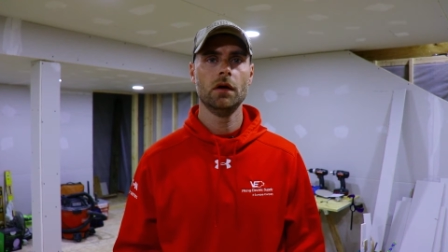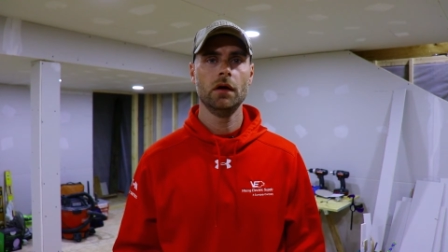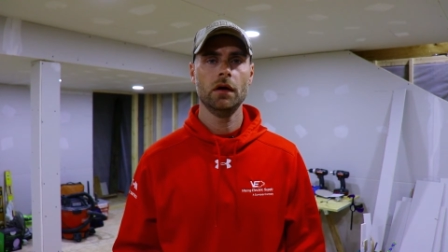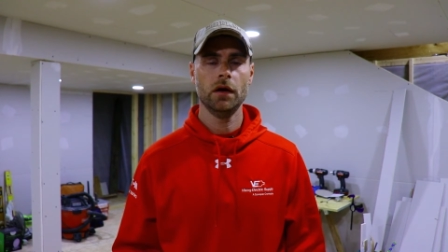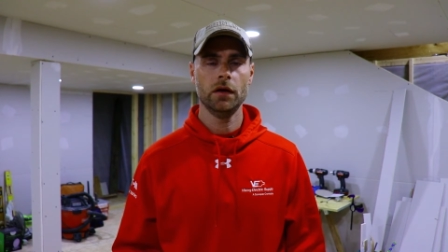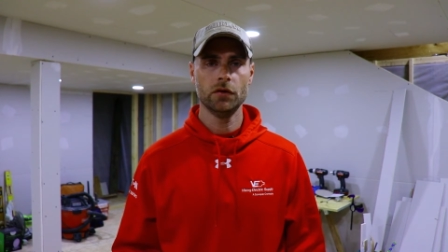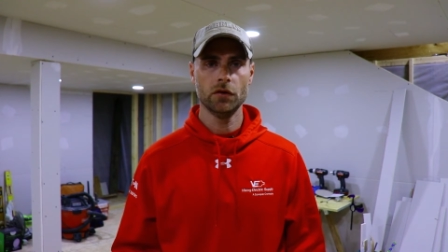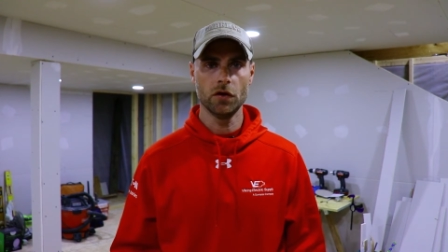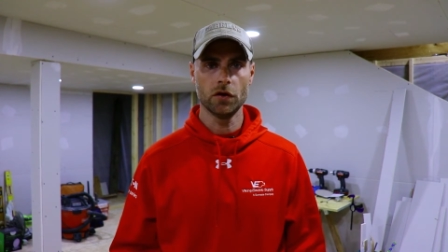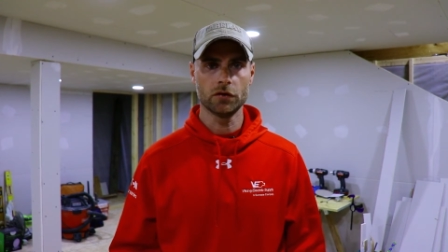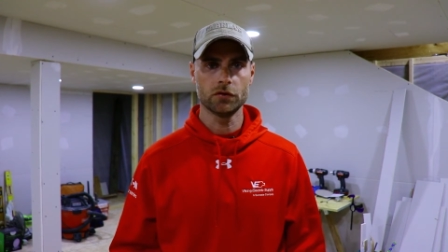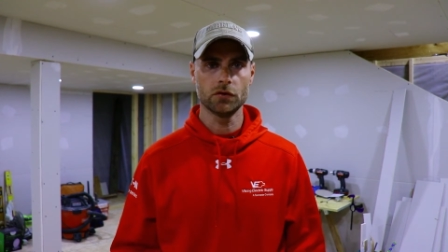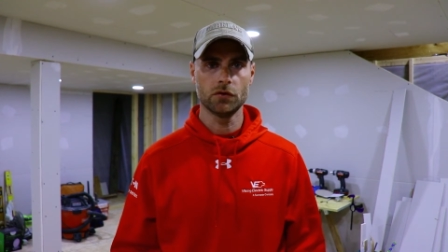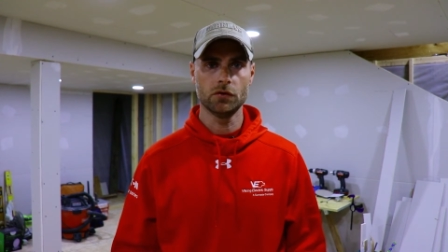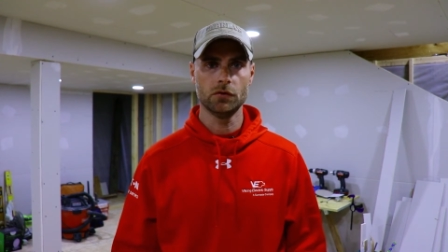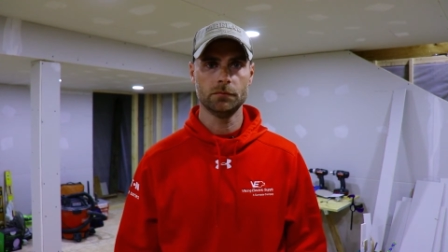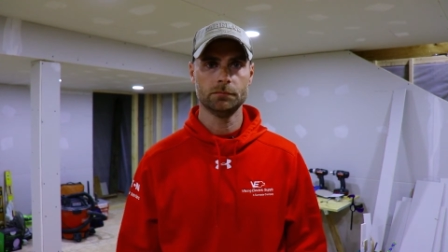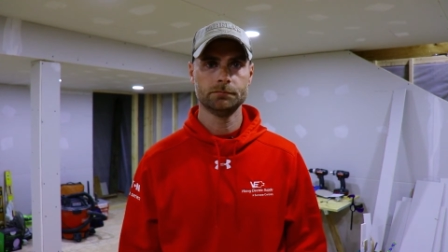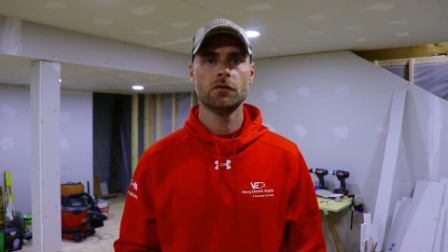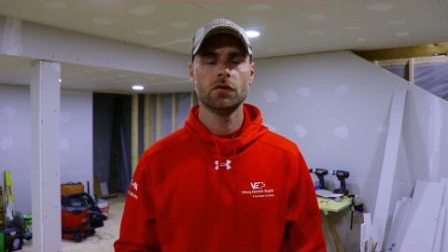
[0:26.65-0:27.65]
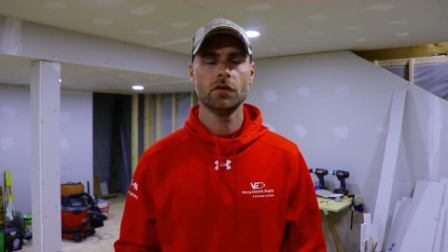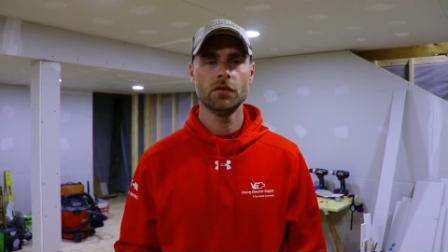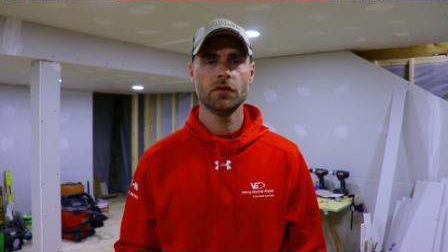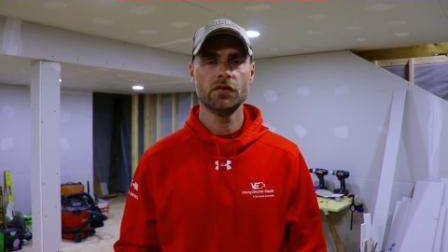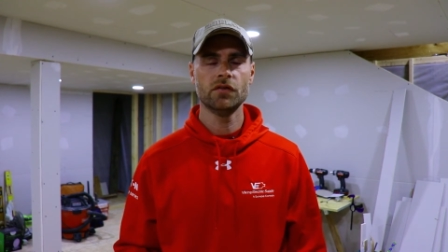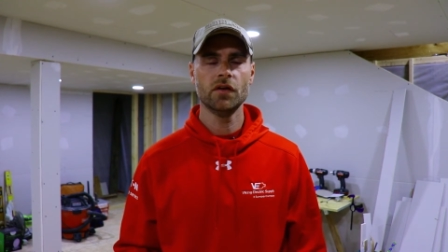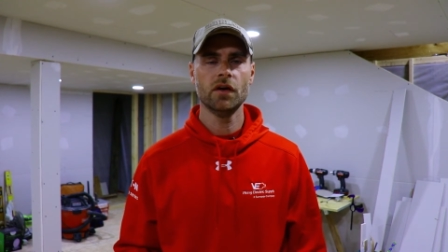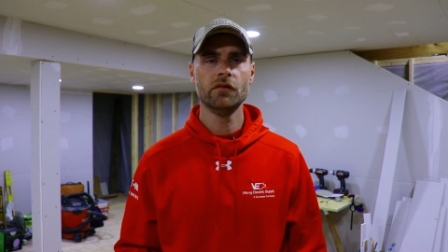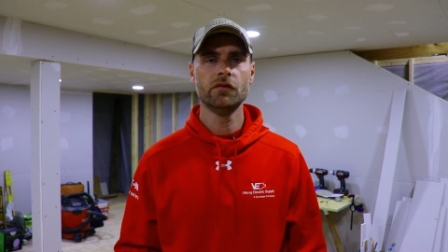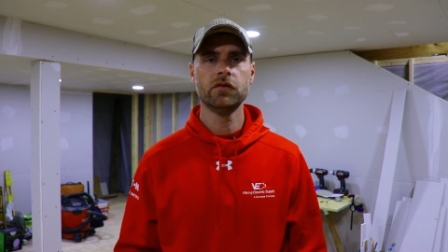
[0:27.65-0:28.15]
and electrical. For the
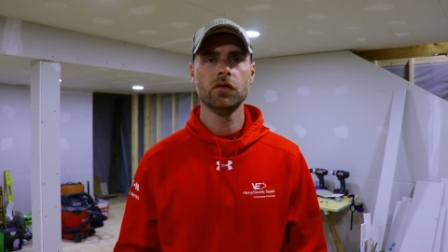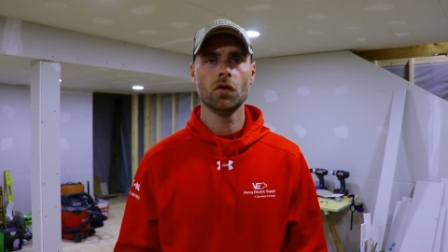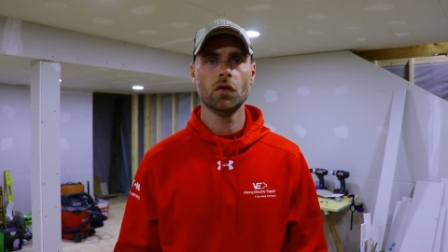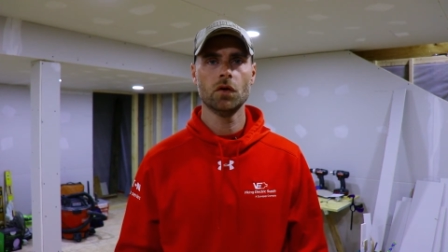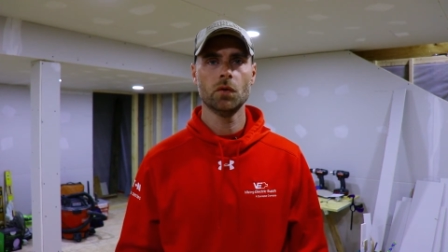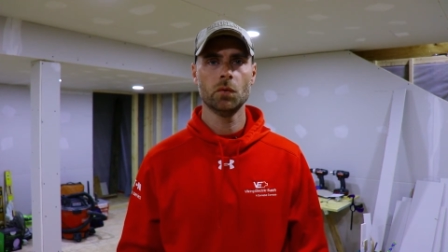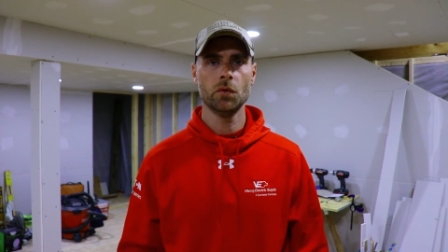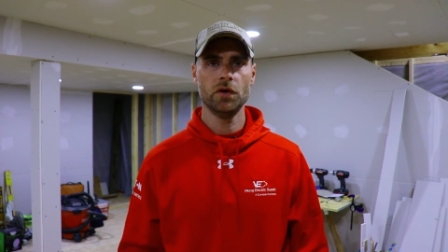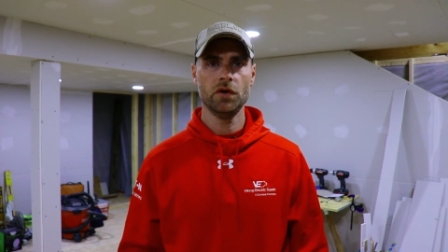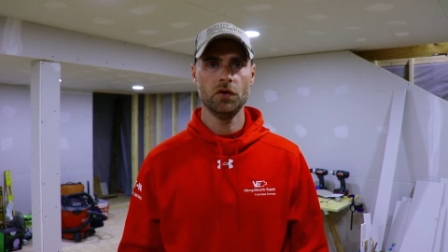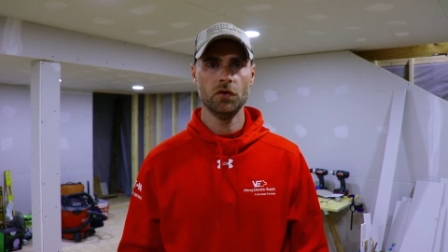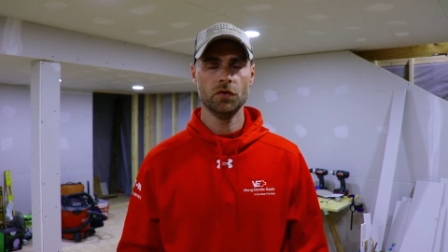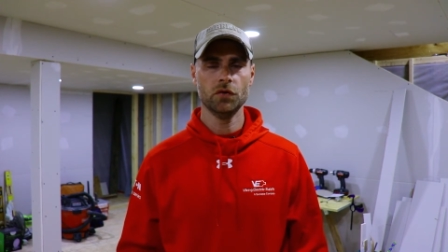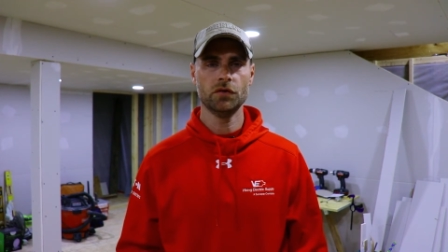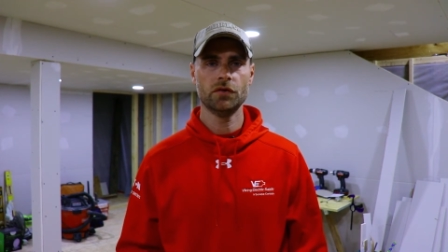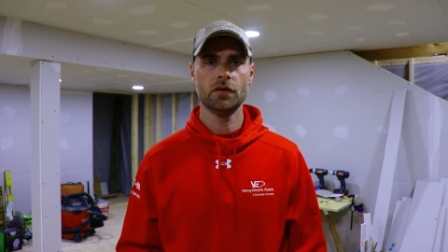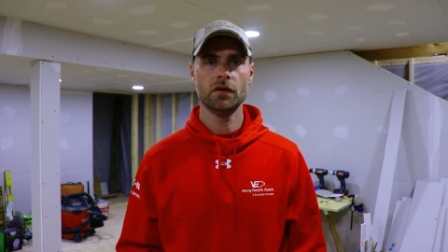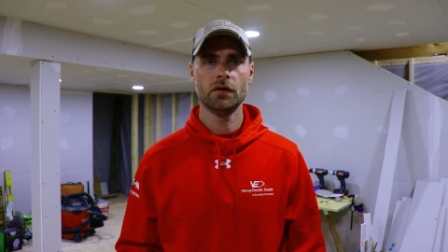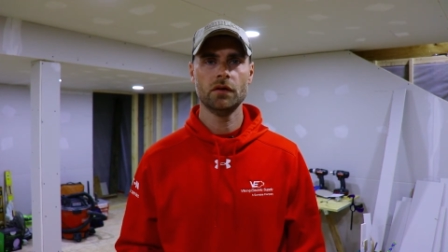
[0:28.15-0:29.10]
subfloor we used